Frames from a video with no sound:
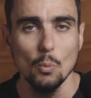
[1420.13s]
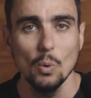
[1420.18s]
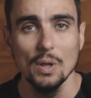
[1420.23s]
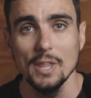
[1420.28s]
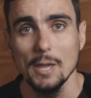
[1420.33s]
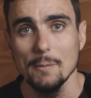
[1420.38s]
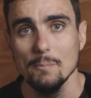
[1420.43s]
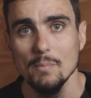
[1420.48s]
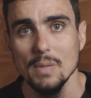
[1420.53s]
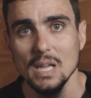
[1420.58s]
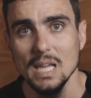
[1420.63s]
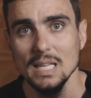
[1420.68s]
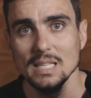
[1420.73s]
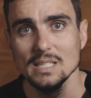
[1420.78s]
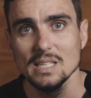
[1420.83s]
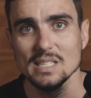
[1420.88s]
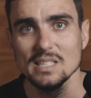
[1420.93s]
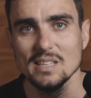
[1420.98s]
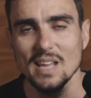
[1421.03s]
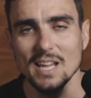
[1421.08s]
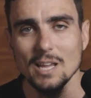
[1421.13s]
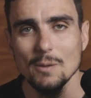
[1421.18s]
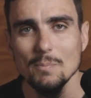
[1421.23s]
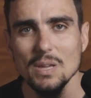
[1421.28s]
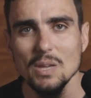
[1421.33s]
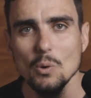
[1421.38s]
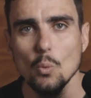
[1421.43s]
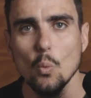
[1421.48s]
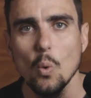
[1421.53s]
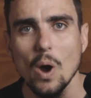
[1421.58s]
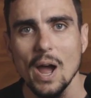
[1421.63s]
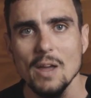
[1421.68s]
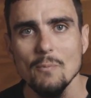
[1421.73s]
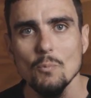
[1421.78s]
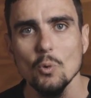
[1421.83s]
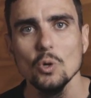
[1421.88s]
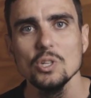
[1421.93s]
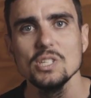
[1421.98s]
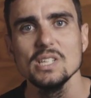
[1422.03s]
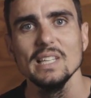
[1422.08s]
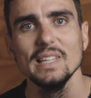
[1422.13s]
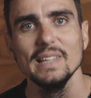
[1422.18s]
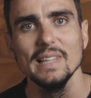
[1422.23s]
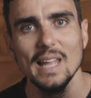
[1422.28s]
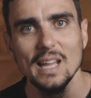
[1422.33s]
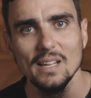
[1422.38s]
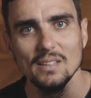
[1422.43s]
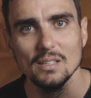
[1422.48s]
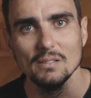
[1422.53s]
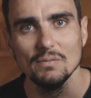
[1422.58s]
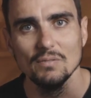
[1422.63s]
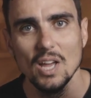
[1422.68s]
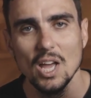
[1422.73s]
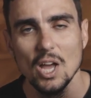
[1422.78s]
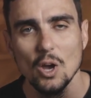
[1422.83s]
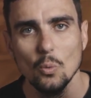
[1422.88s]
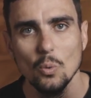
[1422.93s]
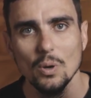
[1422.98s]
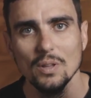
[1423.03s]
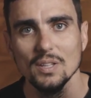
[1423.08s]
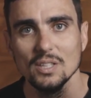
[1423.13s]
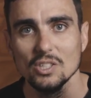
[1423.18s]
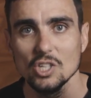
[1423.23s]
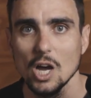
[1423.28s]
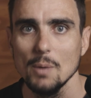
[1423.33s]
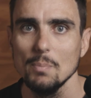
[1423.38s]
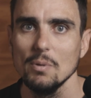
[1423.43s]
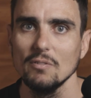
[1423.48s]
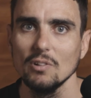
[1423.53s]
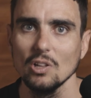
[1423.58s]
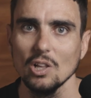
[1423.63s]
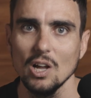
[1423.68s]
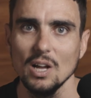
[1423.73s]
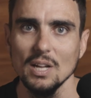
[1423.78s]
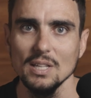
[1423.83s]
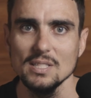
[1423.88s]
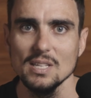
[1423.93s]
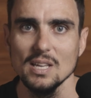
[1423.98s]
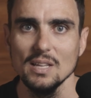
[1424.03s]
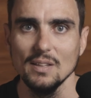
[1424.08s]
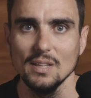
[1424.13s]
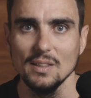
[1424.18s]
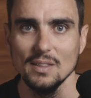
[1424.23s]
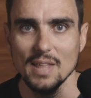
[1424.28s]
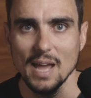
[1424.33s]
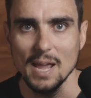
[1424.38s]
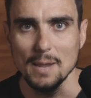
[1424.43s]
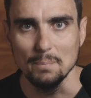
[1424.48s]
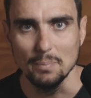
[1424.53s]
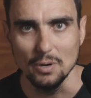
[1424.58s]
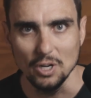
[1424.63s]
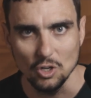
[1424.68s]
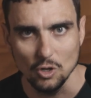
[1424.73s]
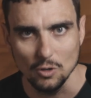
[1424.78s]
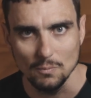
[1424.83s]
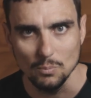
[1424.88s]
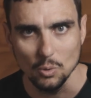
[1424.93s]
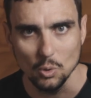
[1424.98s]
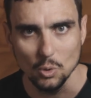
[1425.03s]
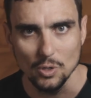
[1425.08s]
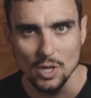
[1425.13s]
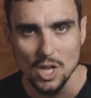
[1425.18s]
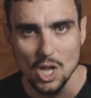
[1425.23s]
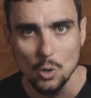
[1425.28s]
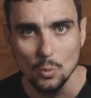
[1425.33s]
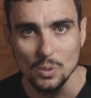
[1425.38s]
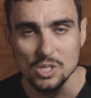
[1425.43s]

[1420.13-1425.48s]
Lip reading: And what that means is they can be way more selective with the type of clients that they bring on board,